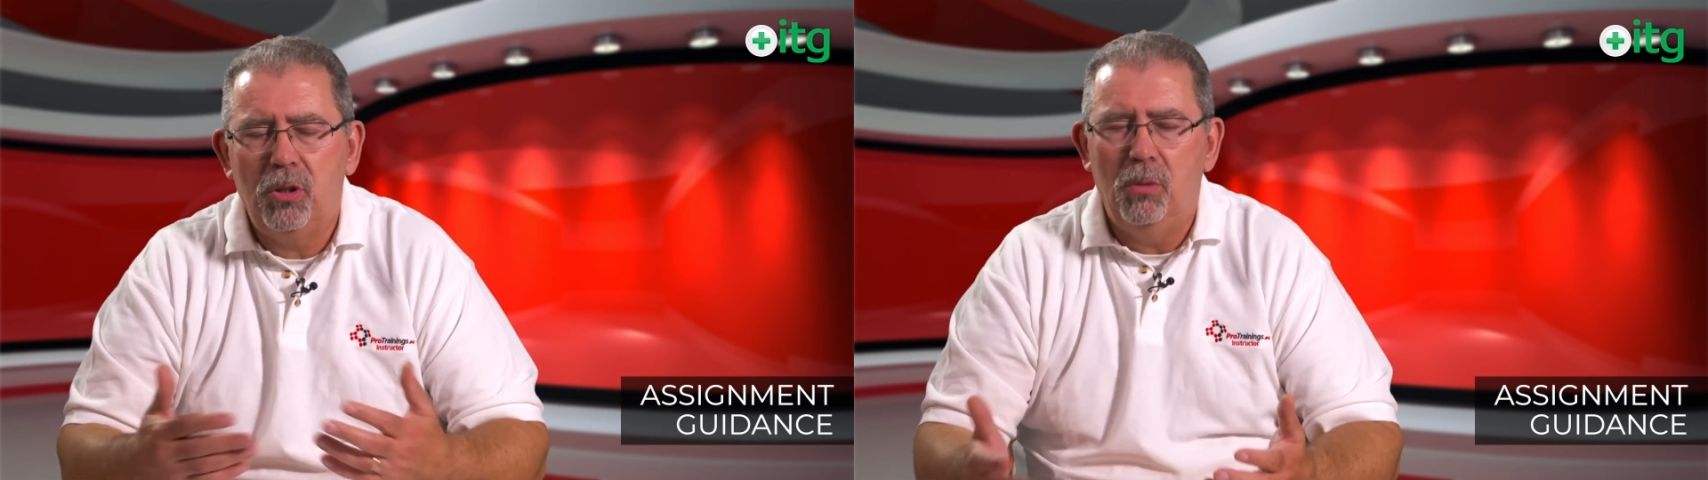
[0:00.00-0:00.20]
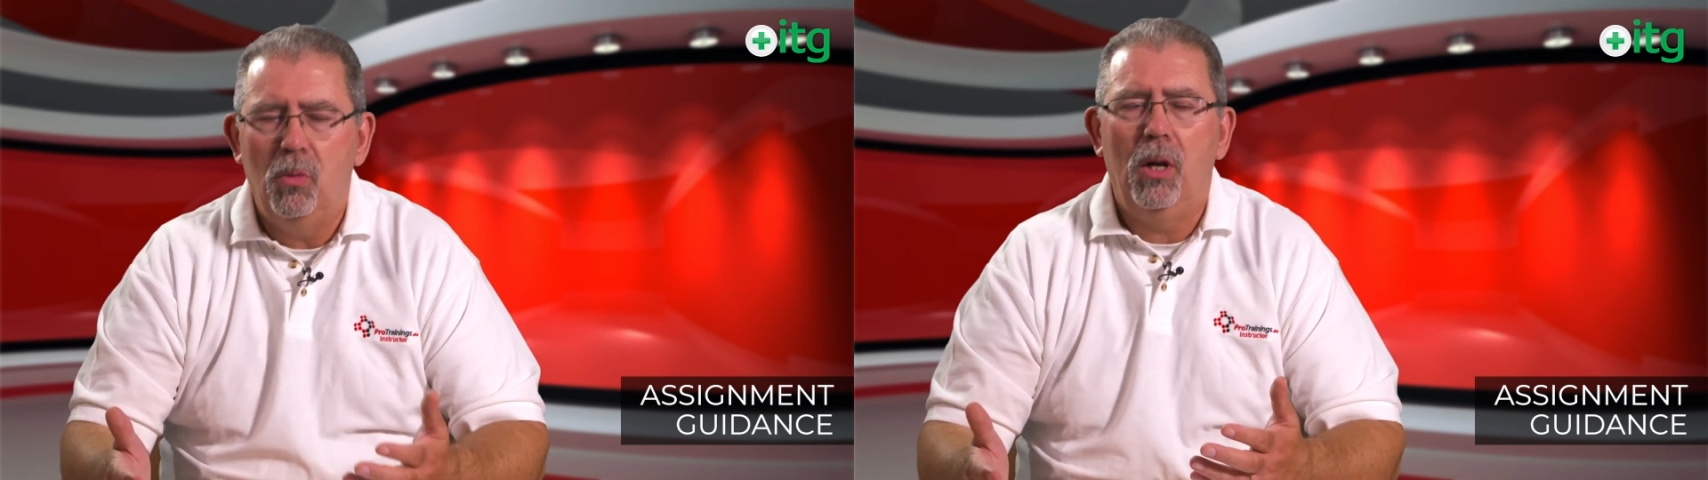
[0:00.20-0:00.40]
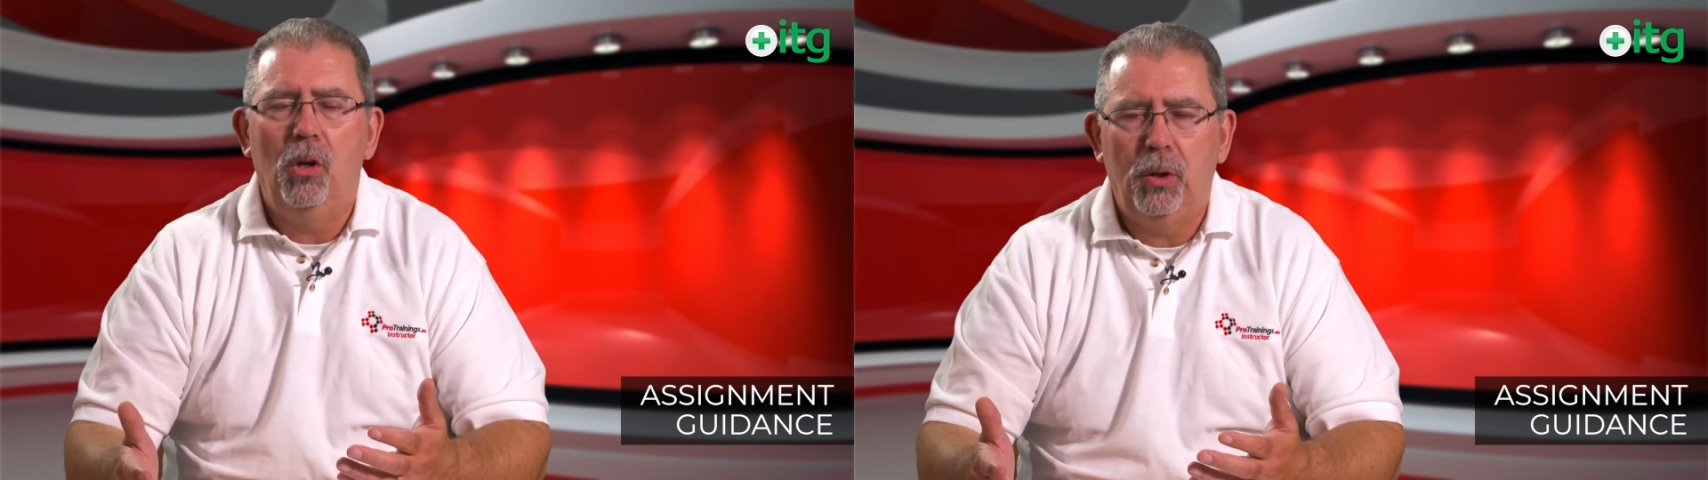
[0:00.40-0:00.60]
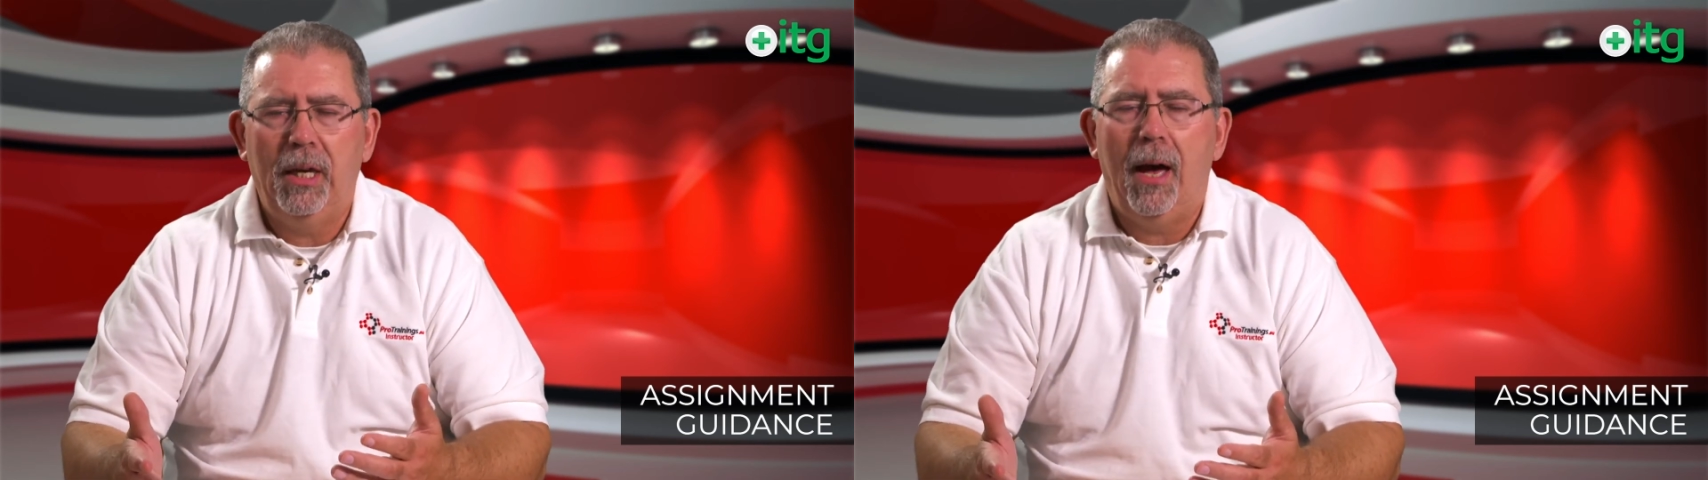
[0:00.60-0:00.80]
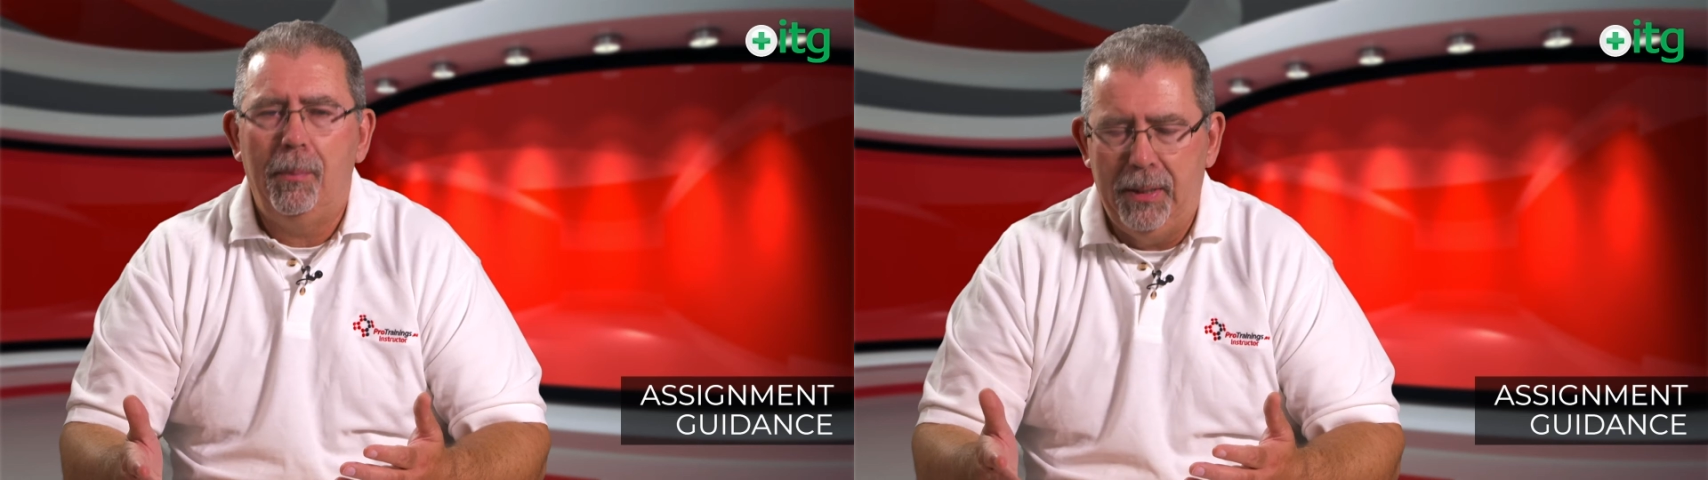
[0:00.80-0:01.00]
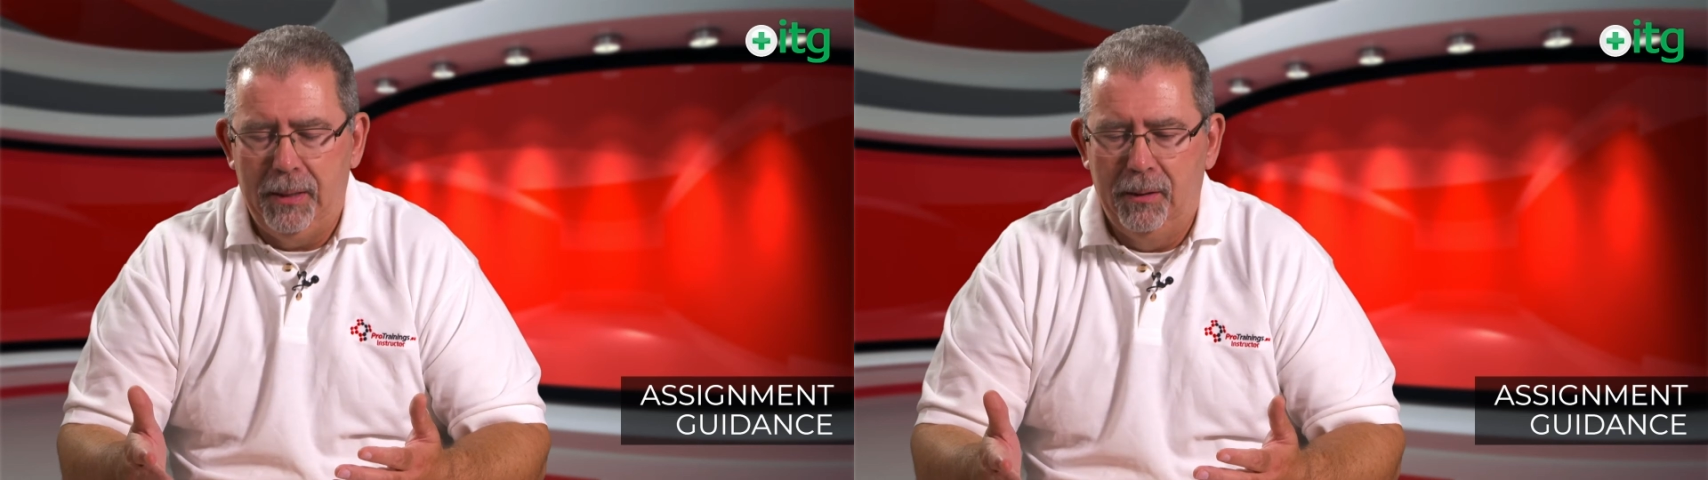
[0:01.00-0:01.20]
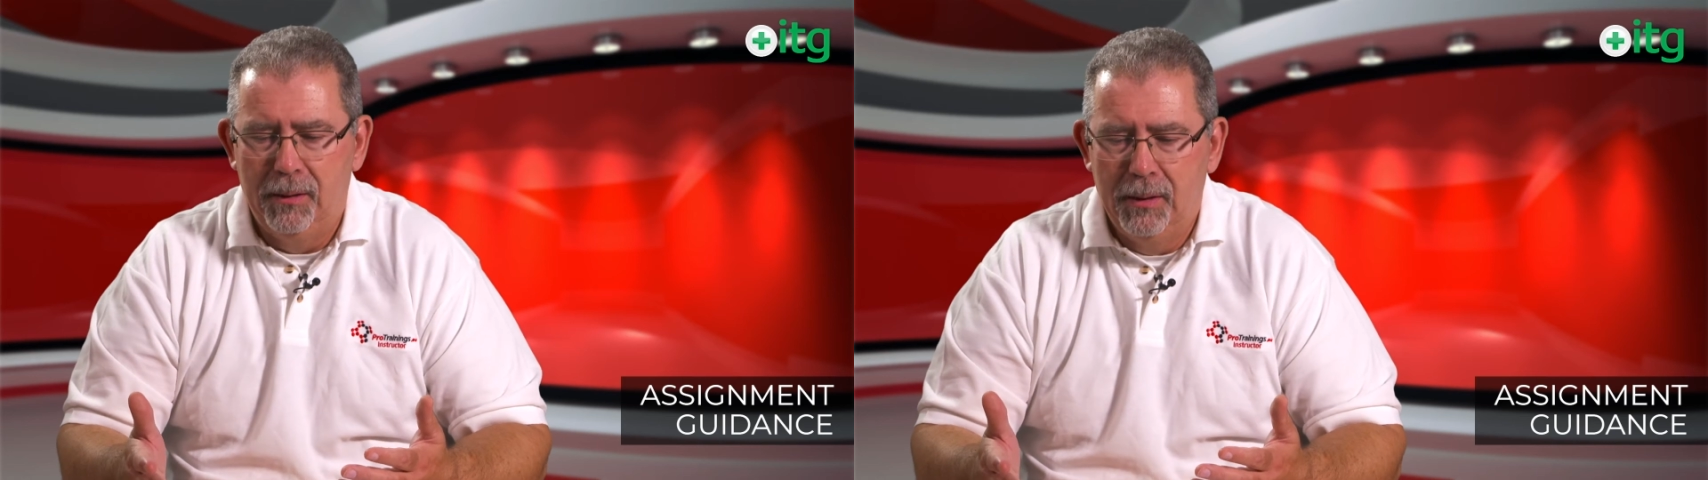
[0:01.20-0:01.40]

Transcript: that you might look it up in.